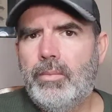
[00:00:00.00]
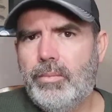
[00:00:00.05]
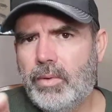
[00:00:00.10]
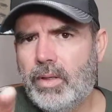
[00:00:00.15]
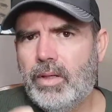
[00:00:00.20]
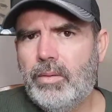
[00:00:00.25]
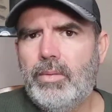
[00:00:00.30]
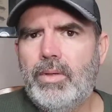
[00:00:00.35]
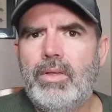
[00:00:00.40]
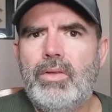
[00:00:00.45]
I'm
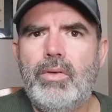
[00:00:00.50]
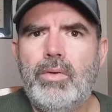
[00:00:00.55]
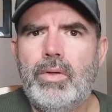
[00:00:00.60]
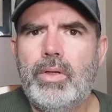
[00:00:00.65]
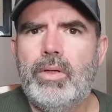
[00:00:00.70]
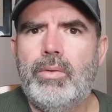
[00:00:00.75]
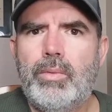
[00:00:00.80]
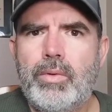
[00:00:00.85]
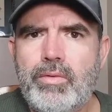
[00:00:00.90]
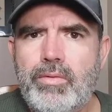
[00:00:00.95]
going to be
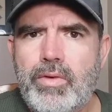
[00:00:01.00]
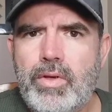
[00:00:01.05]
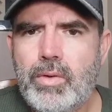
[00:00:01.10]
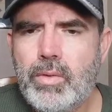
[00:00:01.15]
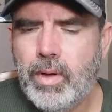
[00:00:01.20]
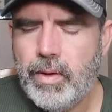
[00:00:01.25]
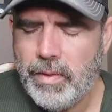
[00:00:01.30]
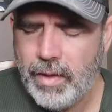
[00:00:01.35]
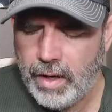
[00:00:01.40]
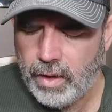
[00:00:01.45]
doing a
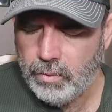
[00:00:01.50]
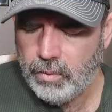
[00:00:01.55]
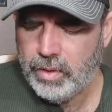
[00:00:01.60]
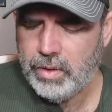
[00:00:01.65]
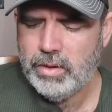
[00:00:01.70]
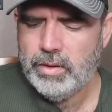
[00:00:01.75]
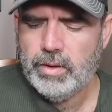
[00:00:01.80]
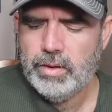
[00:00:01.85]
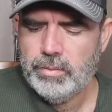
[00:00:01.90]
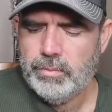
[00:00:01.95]
review on that
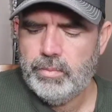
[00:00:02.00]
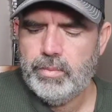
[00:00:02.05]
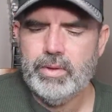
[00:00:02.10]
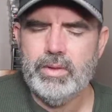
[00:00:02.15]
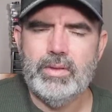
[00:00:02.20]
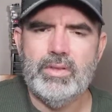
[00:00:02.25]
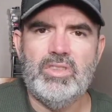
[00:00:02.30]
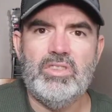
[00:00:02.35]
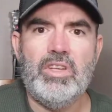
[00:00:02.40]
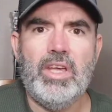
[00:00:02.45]
one.
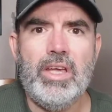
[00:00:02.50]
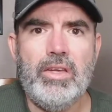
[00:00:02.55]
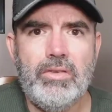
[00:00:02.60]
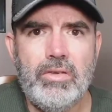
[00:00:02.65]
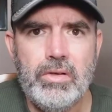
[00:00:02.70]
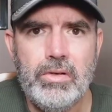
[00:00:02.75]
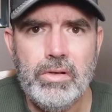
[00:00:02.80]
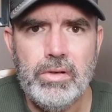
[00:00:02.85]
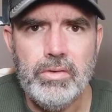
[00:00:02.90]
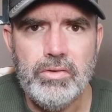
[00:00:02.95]
Stay
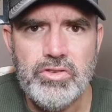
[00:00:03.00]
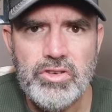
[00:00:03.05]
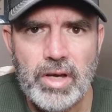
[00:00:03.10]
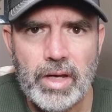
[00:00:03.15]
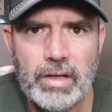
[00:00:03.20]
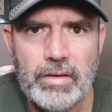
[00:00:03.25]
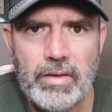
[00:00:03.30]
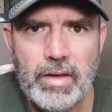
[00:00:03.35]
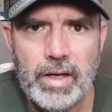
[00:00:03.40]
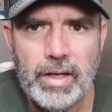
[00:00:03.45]
tuned and
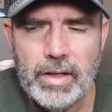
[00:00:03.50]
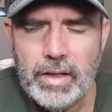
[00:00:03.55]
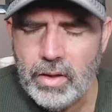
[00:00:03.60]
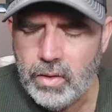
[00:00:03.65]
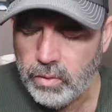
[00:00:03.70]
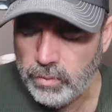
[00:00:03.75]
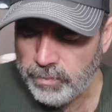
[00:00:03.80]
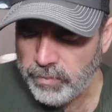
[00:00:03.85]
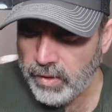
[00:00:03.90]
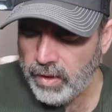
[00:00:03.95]
check that
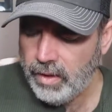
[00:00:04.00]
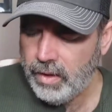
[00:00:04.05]
out.